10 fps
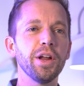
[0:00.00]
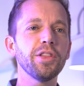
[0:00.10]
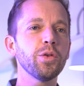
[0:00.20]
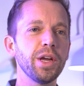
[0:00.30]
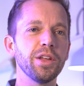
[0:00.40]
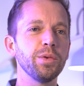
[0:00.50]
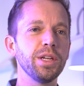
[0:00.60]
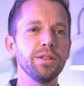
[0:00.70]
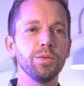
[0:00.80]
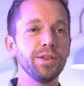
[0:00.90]
another way that
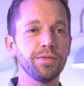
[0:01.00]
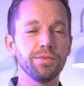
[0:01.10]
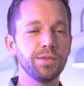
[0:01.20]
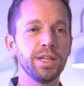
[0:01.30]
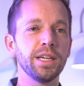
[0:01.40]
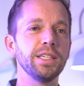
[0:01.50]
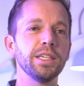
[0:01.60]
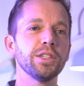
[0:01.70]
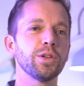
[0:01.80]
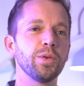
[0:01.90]
we've done
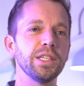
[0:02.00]
deals and